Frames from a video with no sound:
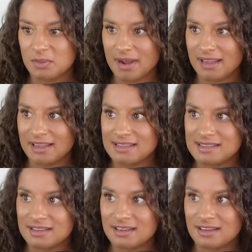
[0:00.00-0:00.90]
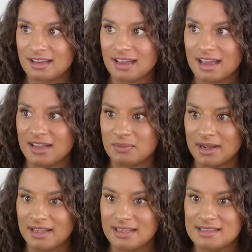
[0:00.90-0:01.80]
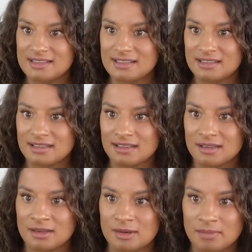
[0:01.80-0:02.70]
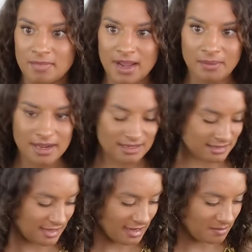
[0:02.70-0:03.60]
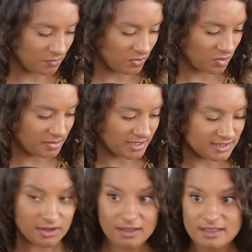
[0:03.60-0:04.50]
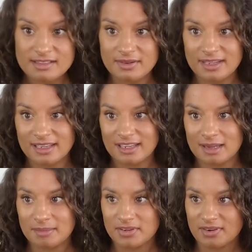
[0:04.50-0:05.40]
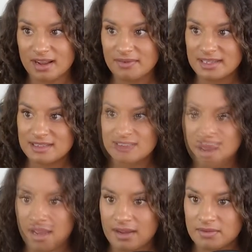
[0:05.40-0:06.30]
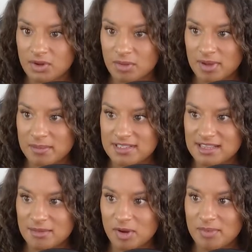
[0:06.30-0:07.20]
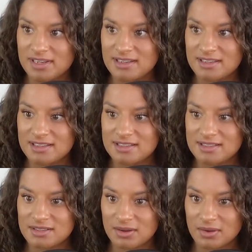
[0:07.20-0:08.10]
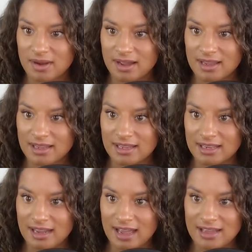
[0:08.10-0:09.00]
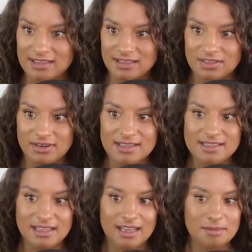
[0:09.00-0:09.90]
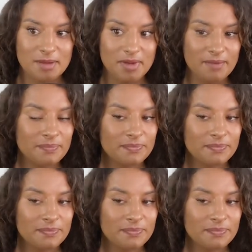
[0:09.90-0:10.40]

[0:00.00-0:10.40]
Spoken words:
Whitelist, Add Whitelist. My whitelist name will be Scholars, so I can keep a track of it. I have no members at the moment, so I can add an address to get a member.